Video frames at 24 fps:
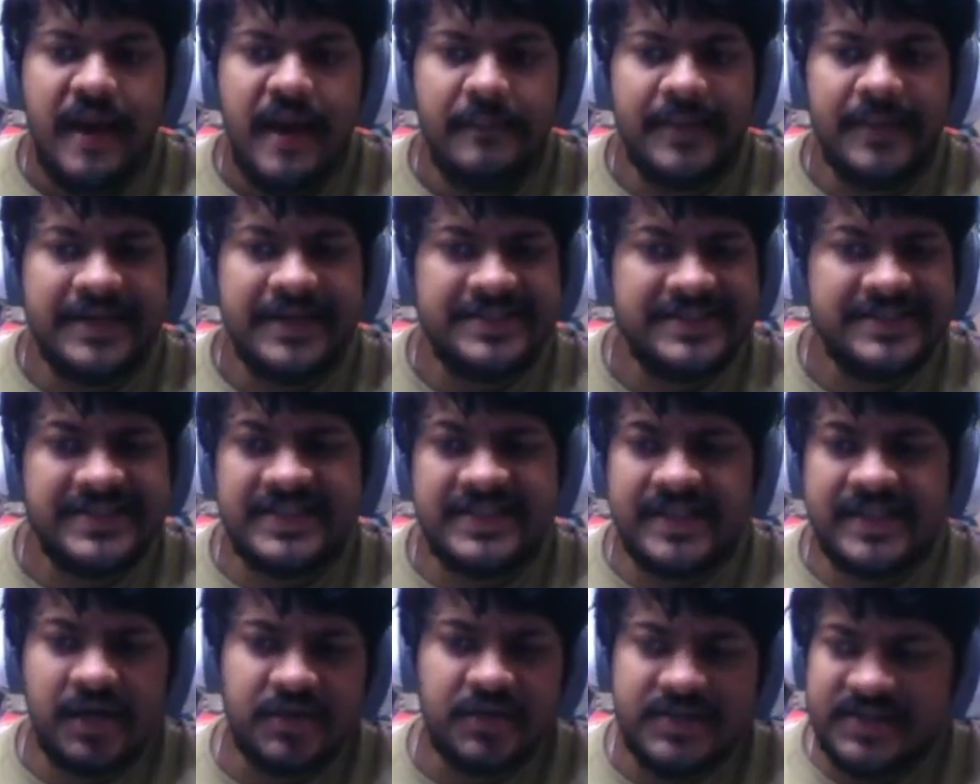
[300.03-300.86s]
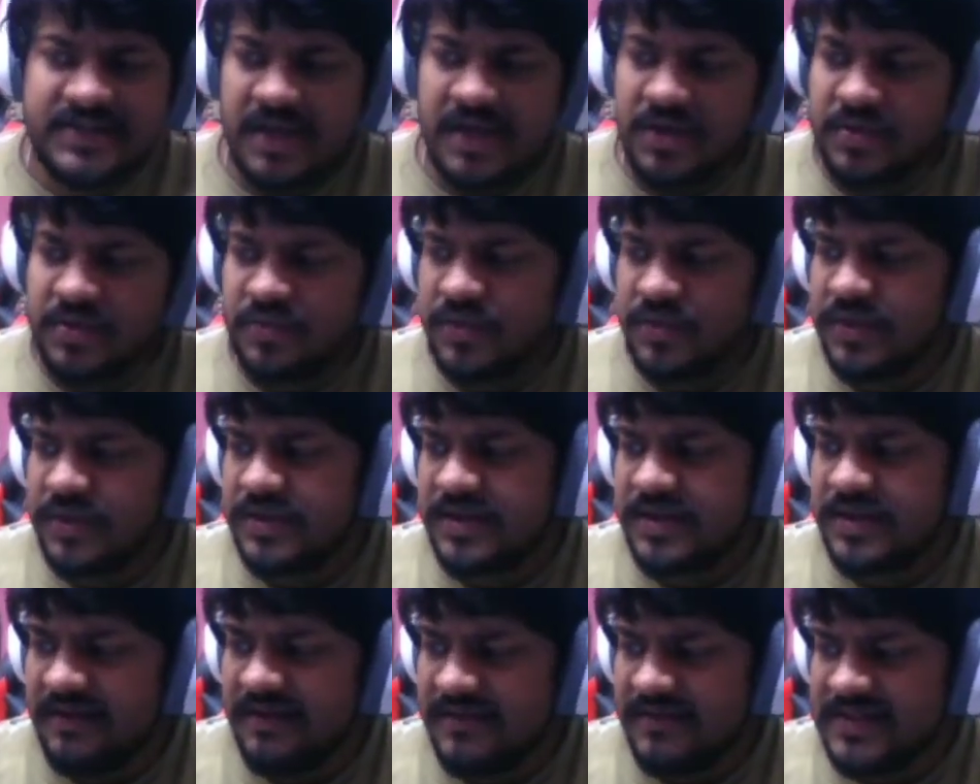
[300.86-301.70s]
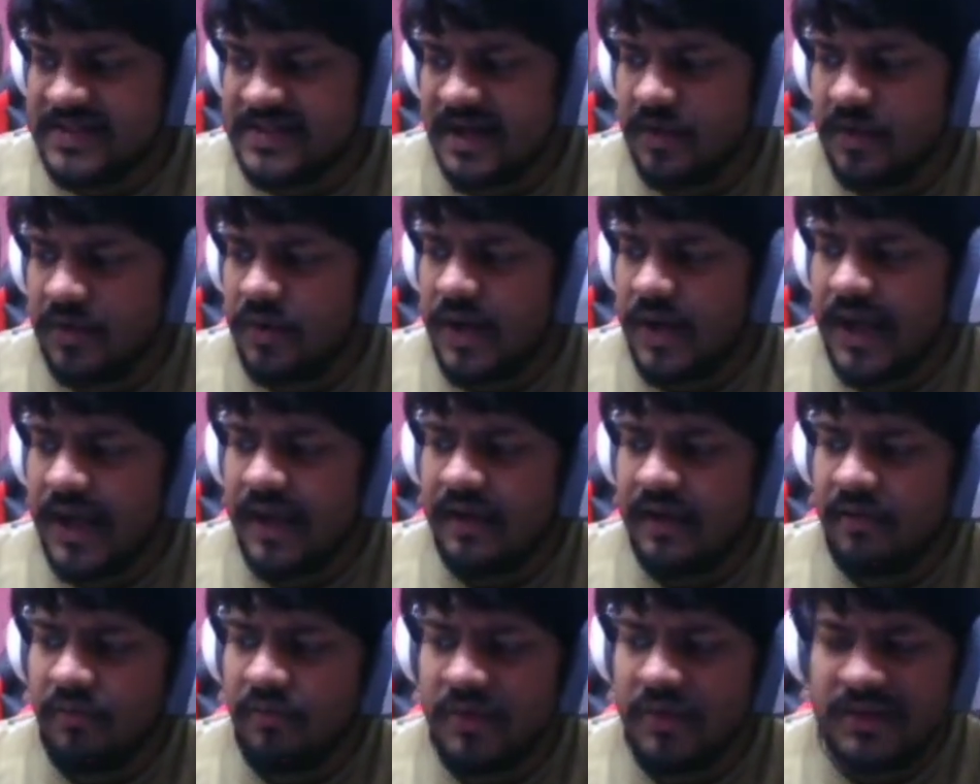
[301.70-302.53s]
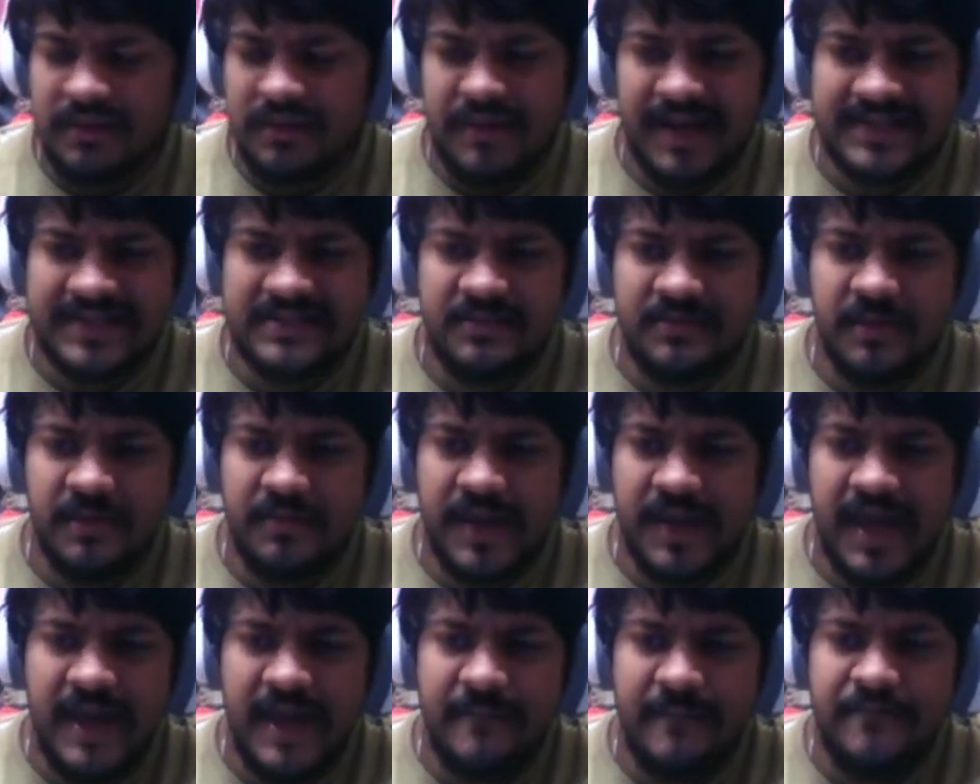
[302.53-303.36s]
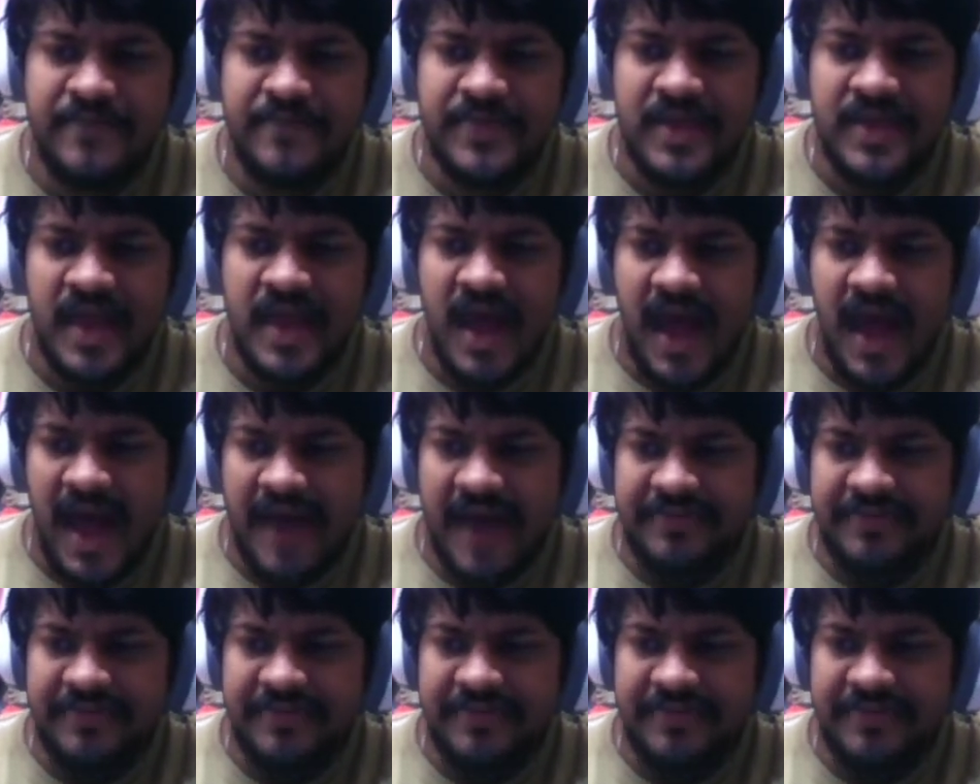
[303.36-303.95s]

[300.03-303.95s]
But this is how the sound would even sound like with the maximum gain. And